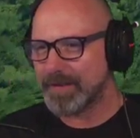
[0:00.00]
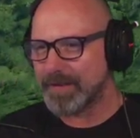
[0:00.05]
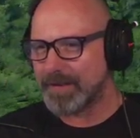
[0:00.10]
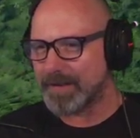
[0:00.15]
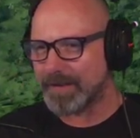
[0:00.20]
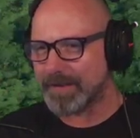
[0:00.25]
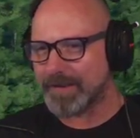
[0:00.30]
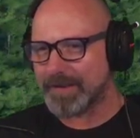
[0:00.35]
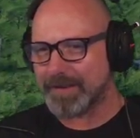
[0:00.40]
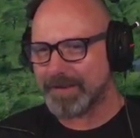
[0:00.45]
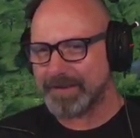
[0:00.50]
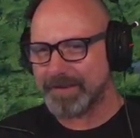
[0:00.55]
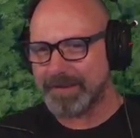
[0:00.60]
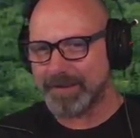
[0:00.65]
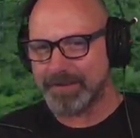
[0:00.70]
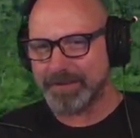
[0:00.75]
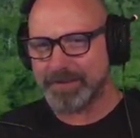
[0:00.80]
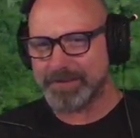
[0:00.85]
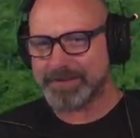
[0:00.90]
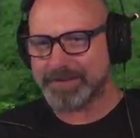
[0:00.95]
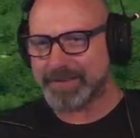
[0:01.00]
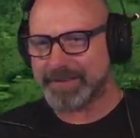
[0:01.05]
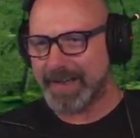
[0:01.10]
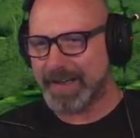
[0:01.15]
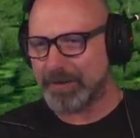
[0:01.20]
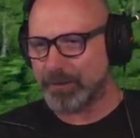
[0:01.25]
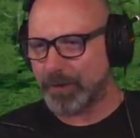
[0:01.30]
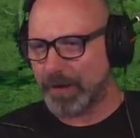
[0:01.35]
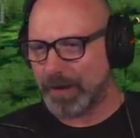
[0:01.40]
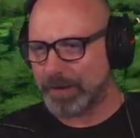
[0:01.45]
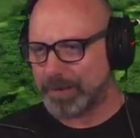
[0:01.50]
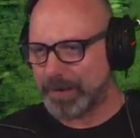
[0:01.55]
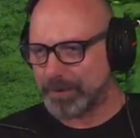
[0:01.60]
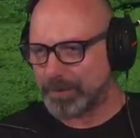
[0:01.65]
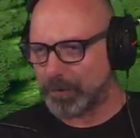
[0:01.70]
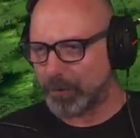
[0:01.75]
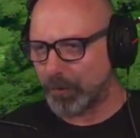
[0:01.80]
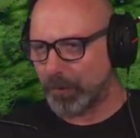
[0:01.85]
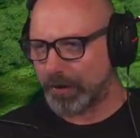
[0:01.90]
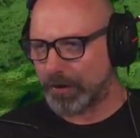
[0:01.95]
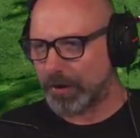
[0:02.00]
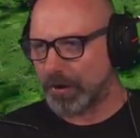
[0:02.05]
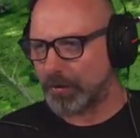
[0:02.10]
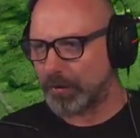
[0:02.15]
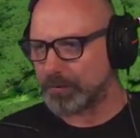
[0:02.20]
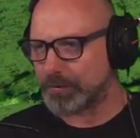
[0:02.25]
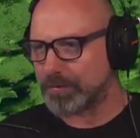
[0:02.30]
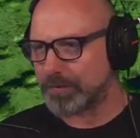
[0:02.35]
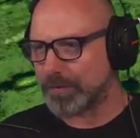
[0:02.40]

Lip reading: I kind of understand why people want to go to